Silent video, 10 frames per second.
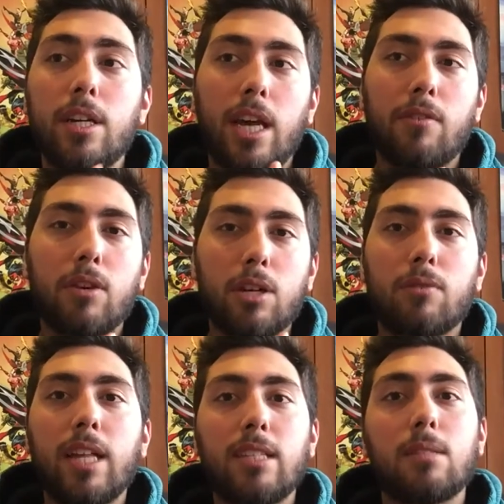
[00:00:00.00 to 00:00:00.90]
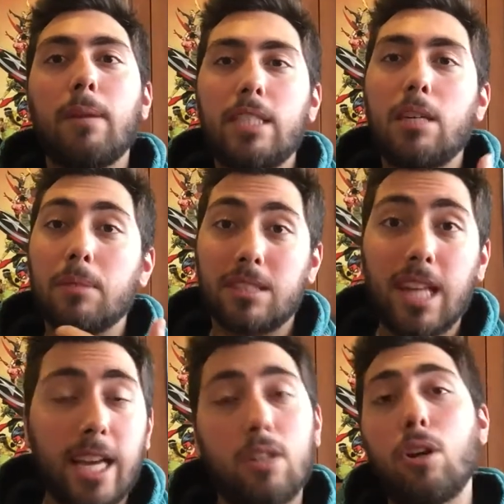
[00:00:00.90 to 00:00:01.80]
everyone can relate to making a
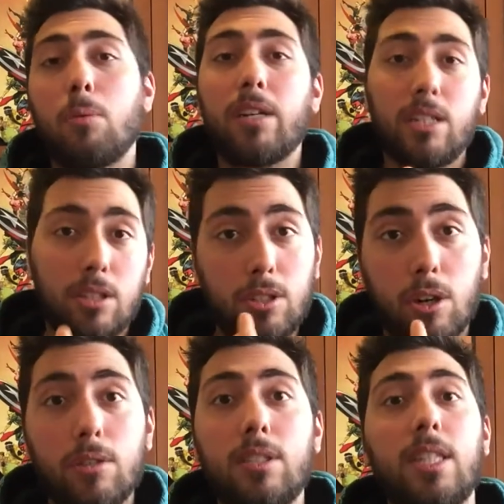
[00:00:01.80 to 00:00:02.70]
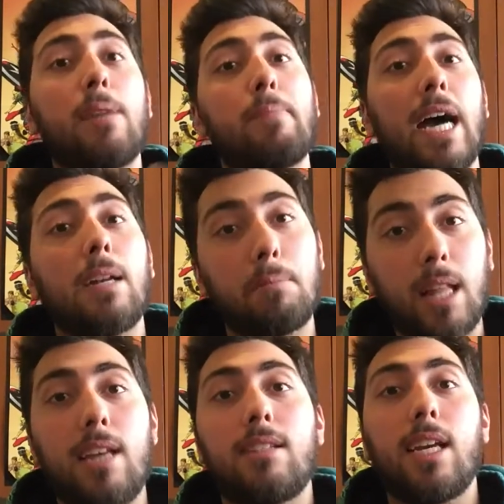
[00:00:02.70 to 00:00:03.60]
mistake and not wanting to go to their bad
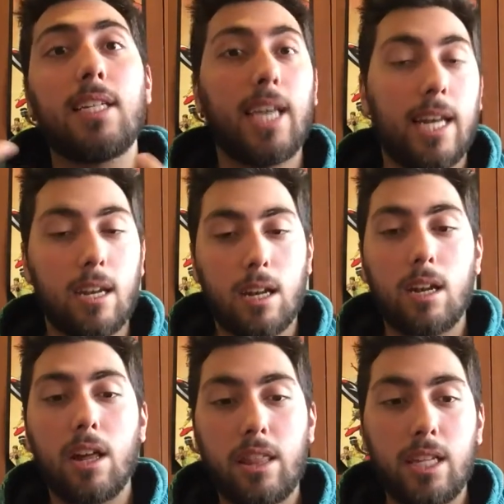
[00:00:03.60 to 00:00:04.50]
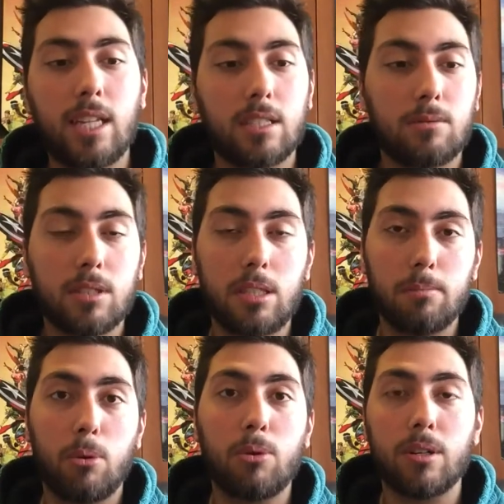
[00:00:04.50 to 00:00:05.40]
place again. And I think that's really
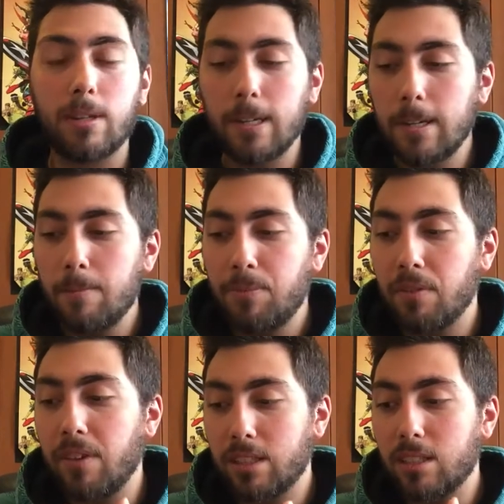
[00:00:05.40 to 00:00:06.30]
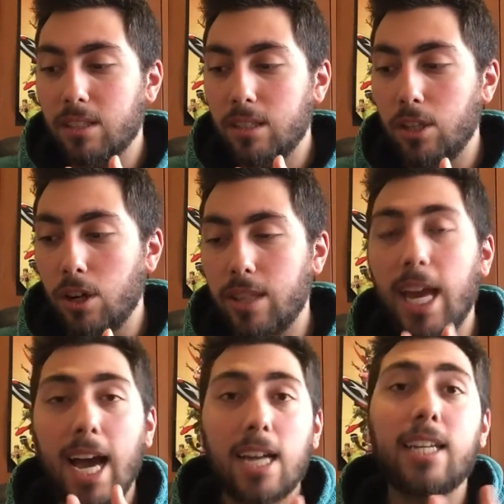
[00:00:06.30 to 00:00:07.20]
important. The fact that, they
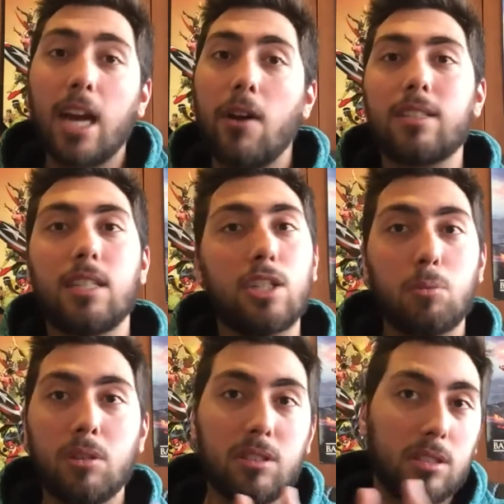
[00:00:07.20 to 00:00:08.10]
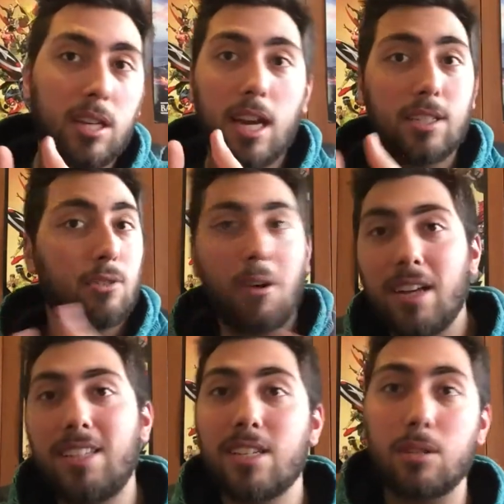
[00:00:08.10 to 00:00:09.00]
had a character that wasn't as
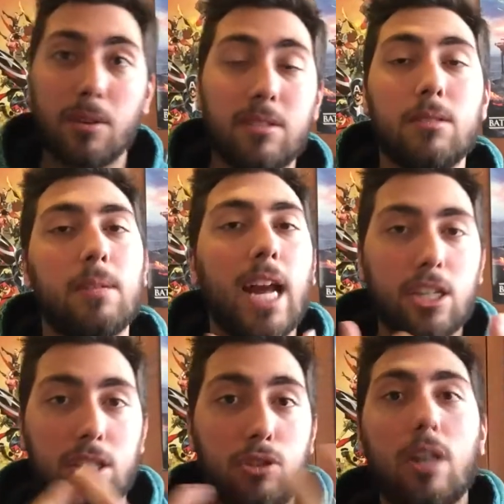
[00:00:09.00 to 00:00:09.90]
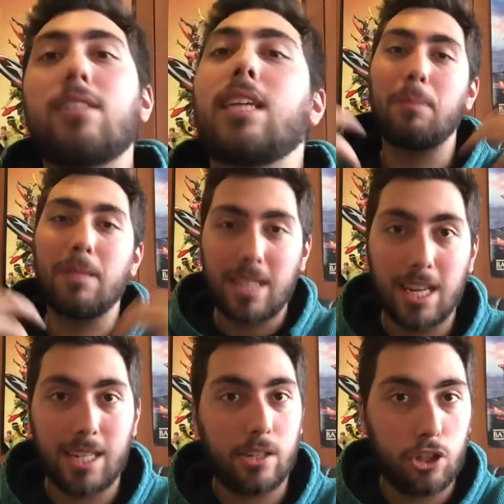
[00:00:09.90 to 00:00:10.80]
crazy as the rest of them, that actually tried to his head
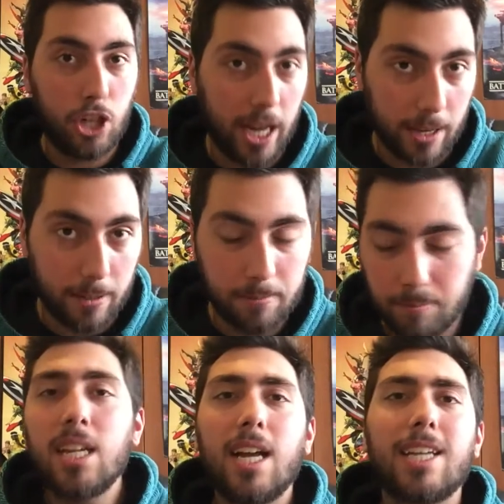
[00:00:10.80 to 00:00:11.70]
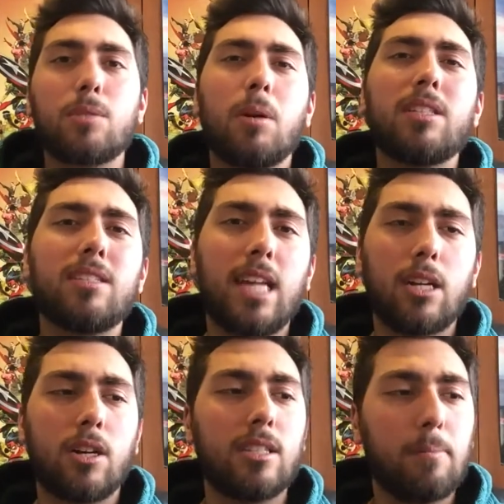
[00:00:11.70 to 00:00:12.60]
in check. As well as that,
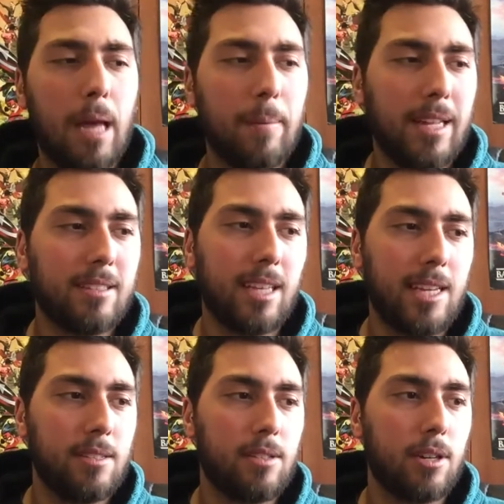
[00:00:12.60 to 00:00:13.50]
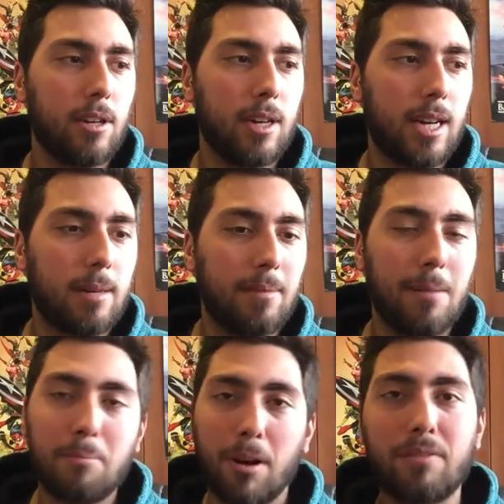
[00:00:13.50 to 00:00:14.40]
guys, the Batman scenes, I
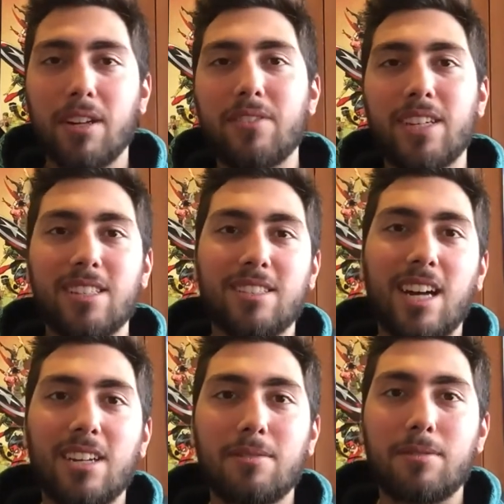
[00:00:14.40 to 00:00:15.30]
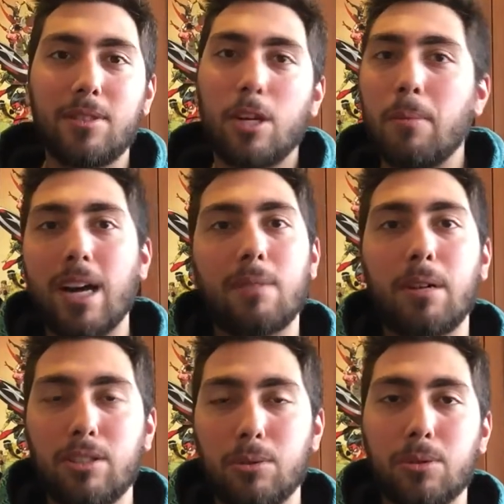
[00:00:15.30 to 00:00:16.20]
broke fun of it at the start of, my
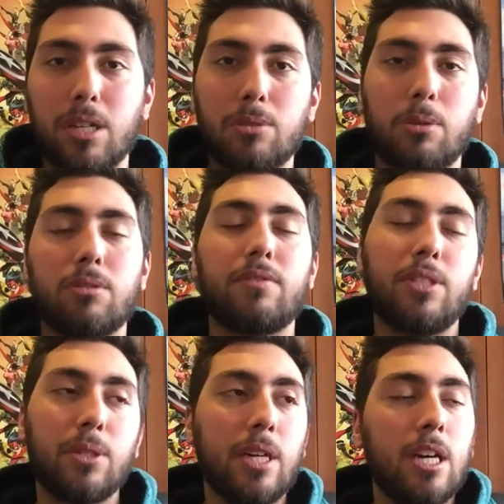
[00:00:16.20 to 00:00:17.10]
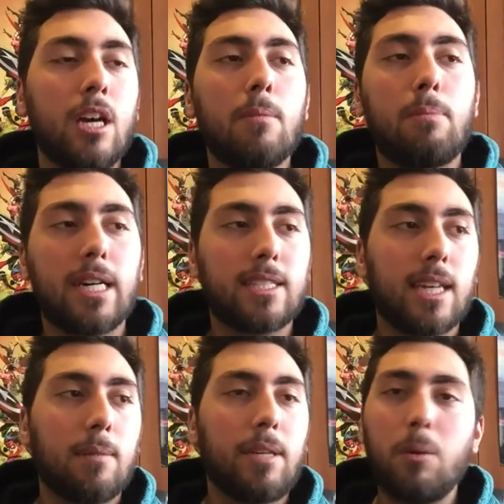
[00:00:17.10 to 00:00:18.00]
Suicide Squad review, but
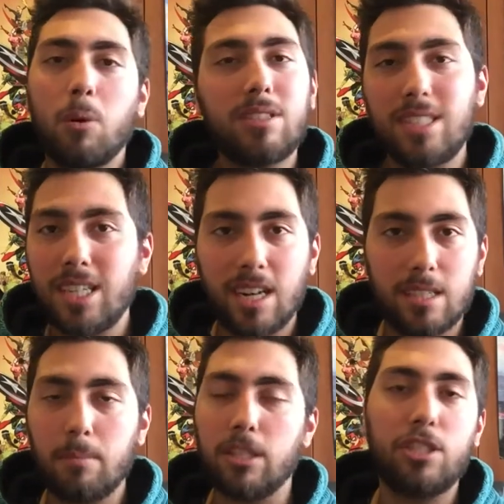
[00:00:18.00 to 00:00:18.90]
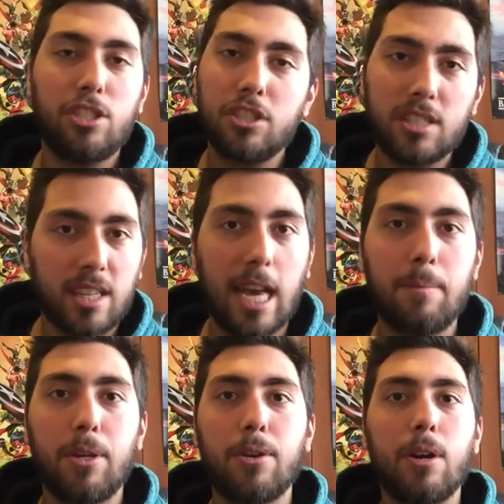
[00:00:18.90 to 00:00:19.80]
he wasn't in it as much. He's just a
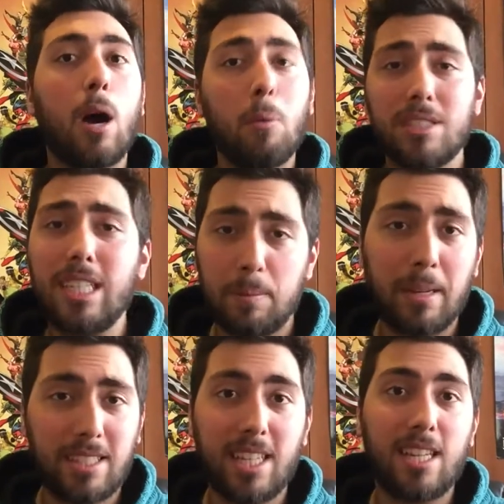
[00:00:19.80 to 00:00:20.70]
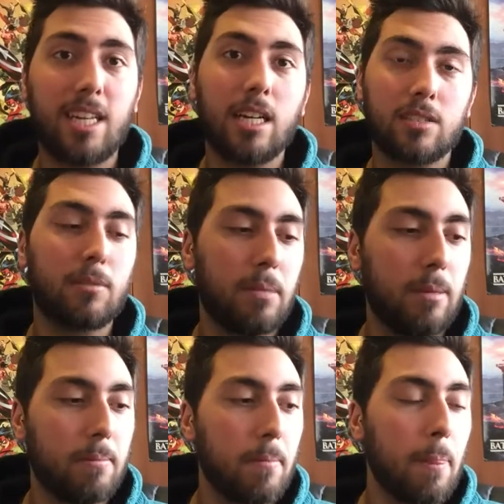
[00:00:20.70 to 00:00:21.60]
cameo. I wasn't expecting anything else from
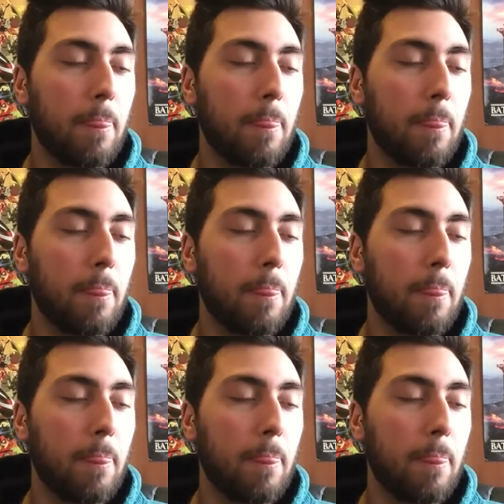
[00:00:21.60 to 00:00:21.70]
him,